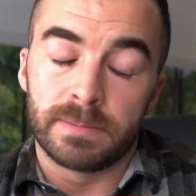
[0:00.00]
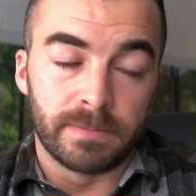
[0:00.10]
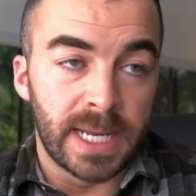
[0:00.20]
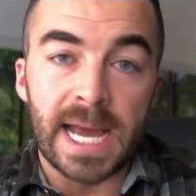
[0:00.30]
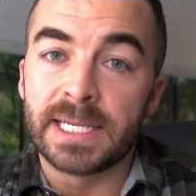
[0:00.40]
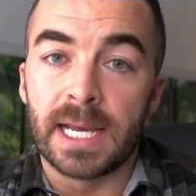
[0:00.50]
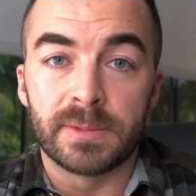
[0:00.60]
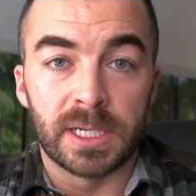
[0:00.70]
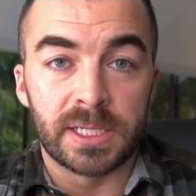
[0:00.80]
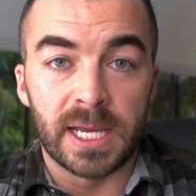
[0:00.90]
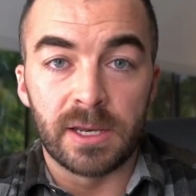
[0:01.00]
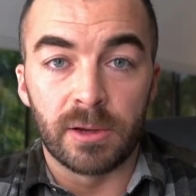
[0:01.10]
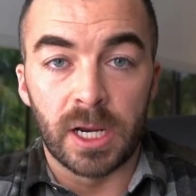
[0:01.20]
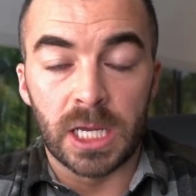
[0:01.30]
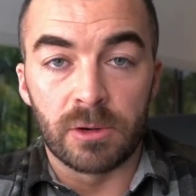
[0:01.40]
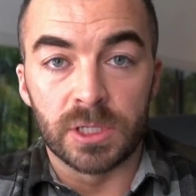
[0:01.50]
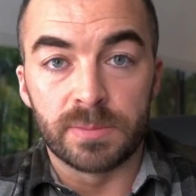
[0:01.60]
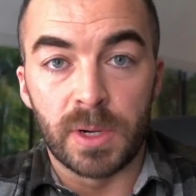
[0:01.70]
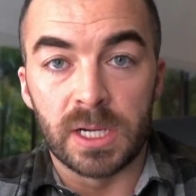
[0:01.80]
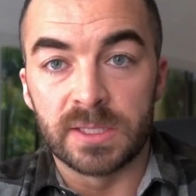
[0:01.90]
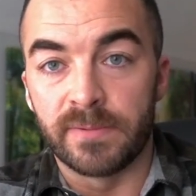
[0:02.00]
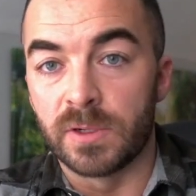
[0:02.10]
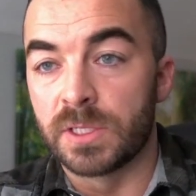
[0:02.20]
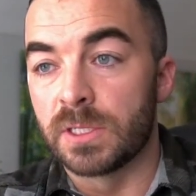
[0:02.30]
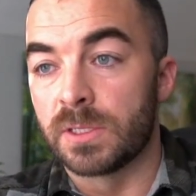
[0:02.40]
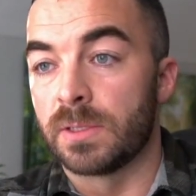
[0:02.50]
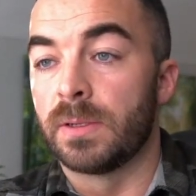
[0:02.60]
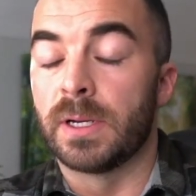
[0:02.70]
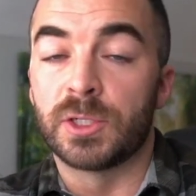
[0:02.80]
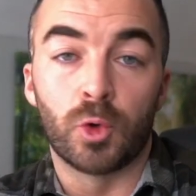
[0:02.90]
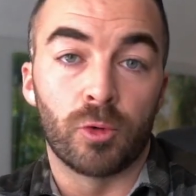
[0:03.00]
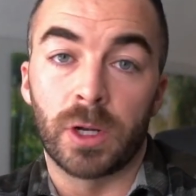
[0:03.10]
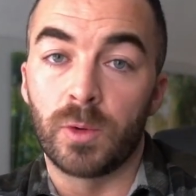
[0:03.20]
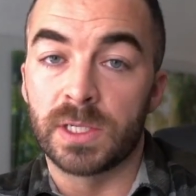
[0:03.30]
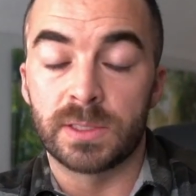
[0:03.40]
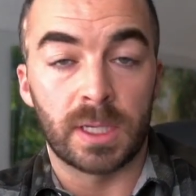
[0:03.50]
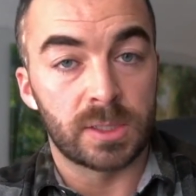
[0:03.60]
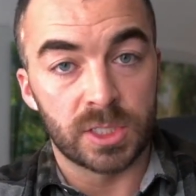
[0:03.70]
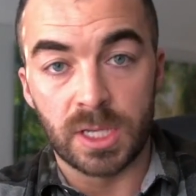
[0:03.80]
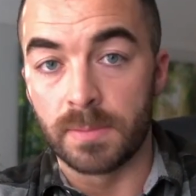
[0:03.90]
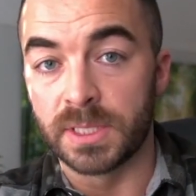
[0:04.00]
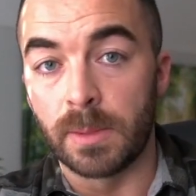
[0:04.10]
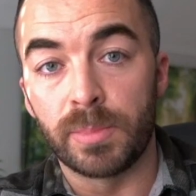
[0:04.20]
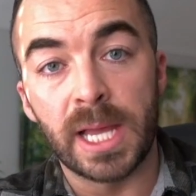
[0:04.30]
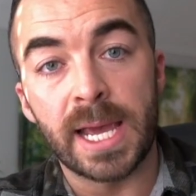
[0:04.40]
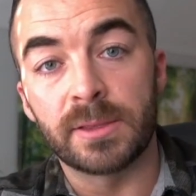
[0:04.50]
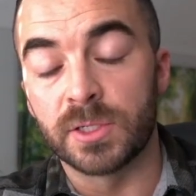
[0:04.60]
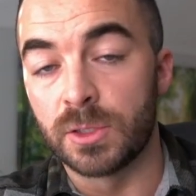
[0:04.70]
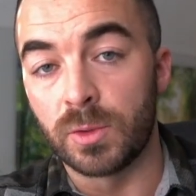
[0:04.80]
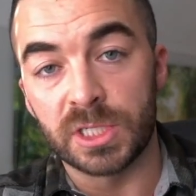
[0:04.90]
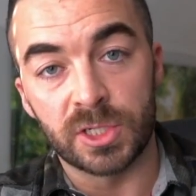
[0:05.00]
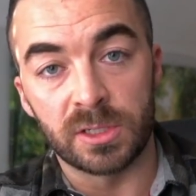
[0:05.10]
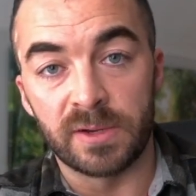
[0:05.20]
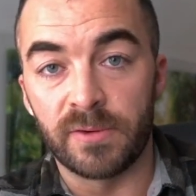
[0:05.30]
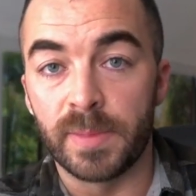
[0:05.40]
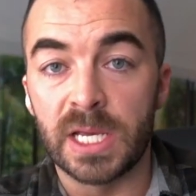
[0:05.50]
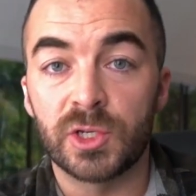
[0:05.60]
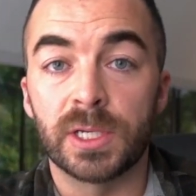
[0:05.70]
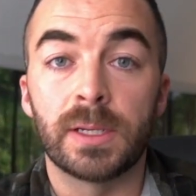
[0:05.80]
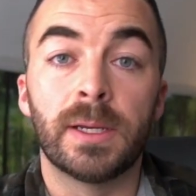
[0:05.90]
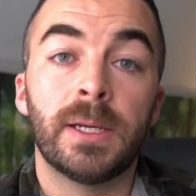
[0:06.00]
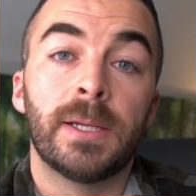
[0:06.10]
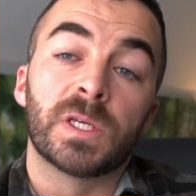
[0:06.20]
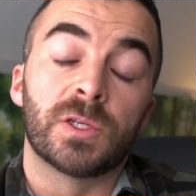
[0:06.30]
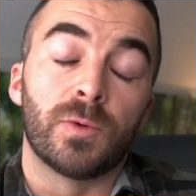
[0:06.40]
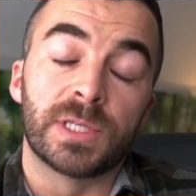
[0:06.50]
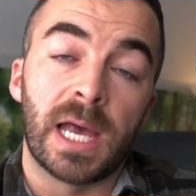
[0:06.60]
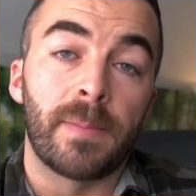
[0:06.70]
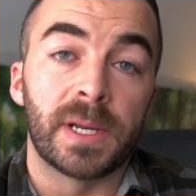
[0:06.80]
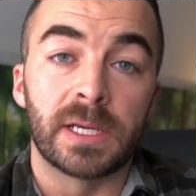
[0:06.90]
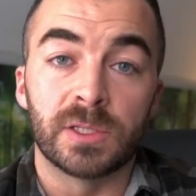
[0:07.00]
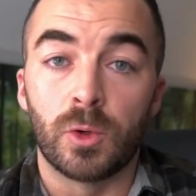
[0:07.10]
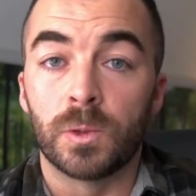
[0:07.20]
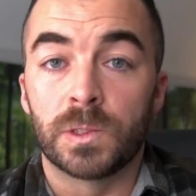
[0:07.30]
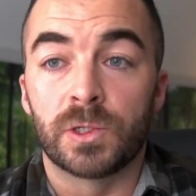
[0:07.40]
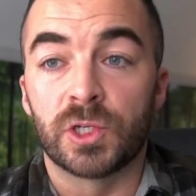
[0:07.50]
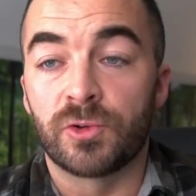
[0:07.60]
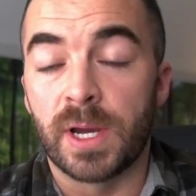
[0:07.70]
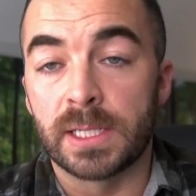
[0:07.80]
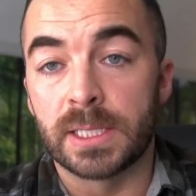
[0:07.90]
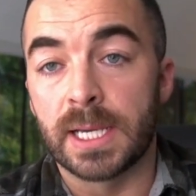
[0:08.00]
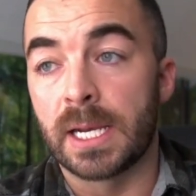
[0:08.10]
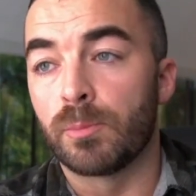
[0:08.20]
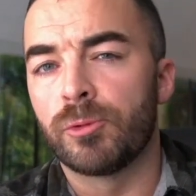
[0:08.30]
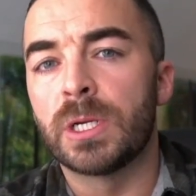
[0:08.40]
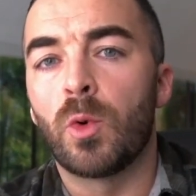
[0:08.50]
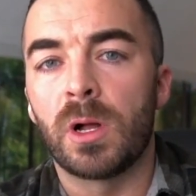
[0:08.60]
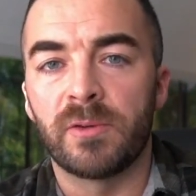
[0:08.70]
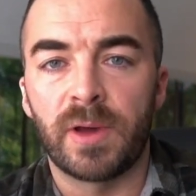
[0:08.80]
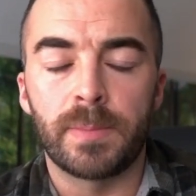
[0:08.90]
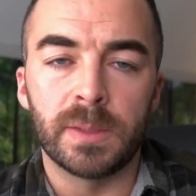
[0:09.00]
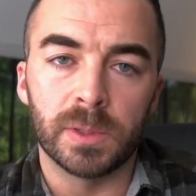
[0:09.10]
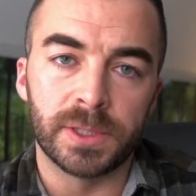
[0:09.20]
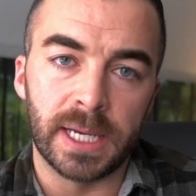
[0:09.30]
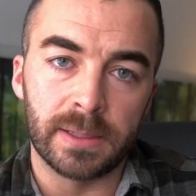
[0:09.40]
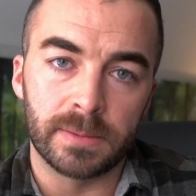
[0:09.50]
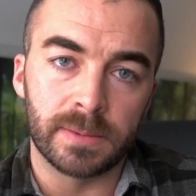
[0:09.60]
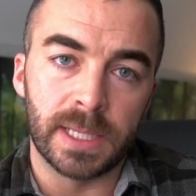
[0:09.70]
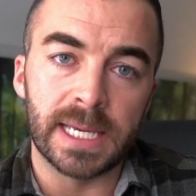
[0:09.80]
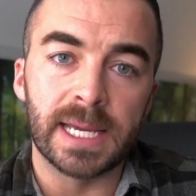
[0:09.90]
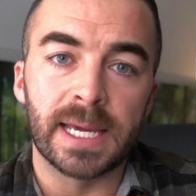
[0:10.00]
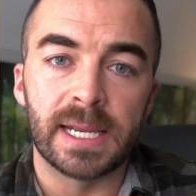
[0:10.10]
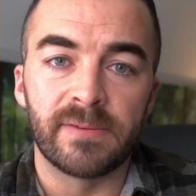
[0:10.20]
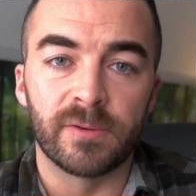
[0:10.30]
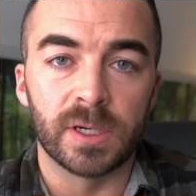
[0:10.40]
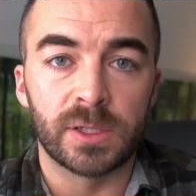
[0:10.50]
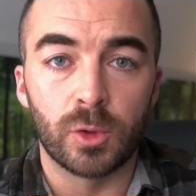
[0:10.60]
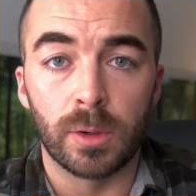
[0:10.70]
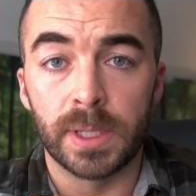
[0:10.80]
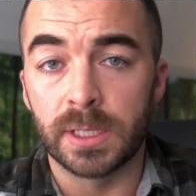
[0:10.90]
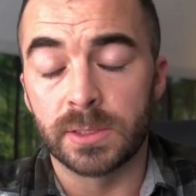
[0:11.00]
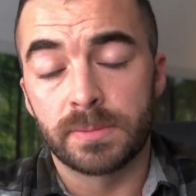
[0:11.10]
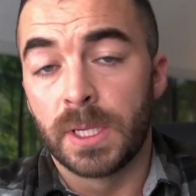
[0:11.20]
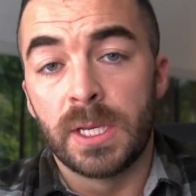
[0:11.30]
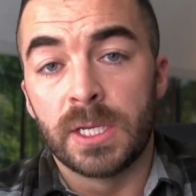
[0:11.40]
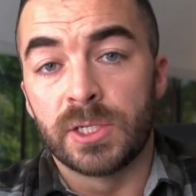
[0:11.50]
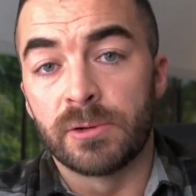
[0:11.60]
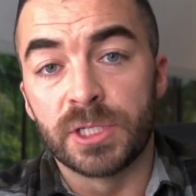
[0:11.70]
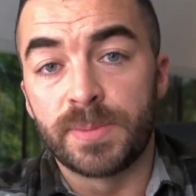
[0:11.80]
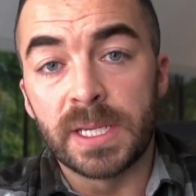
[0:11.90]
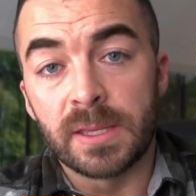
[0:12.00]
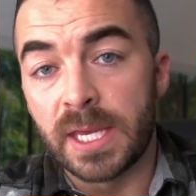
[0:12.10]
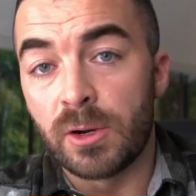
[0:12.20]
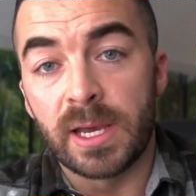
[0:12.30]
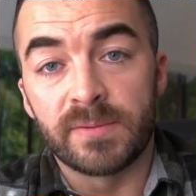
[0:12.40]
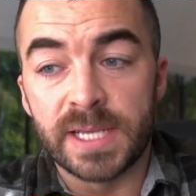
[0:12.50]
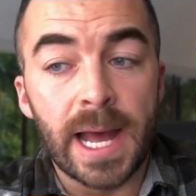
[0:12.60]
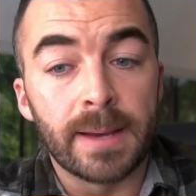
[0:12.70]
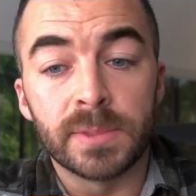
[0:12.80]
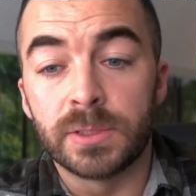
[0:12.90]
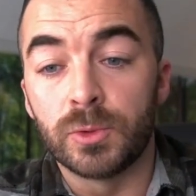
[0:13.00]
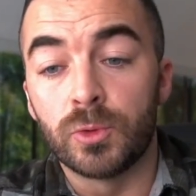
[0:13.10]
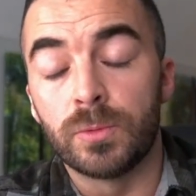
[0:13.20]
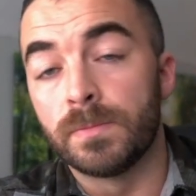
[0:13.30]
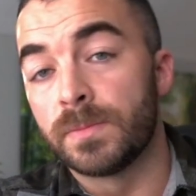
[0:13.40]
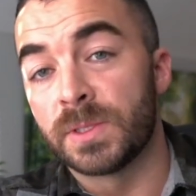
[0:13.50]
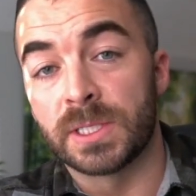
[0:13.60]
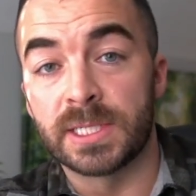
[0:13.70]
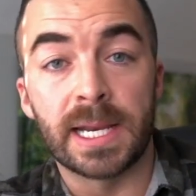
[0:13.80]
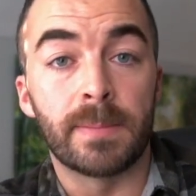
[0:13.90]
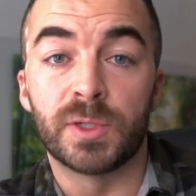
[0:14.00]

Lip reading: 9 times out of 10, you're going to get a response versus a tour request that just comes in blank. There's no additional information. So what's happening is owners are just trying to kind of pre-qualify people that they can get in for a tour, because generally speaking, they don't have time to set up